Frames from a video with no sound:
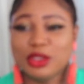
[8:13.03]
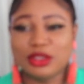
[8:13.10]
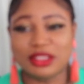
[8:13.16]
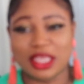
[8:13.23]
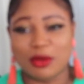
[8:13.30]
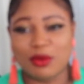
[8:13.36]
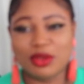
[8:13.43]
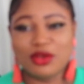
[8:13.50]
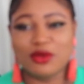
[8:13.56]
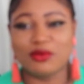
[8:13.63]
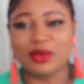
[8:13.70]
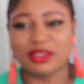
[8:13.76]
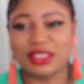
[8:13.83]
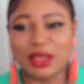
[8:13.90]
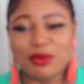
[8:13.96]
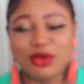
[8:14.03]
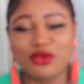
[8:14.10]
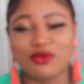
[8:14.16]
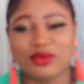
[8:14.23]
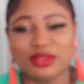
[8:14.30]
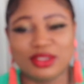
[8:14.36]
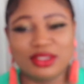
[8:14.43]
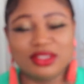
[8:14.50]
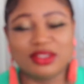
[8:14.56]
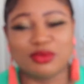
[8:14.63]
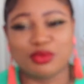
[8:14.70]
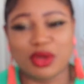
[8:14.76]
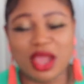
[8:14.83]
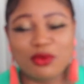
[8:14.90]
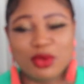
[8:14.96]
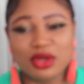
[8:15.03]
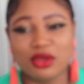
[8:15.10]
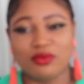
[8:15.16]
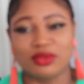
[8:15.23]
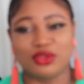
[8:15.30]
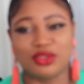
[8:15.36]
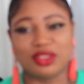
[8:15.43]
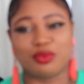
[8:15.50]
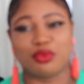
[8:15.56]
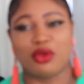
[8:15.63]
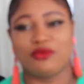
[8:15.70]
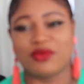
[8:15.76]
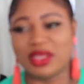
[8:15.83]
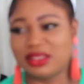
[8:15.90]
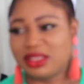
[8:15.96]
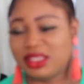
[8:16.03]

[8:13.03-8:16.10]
So I went over. So I went over to his. I went over to his profile.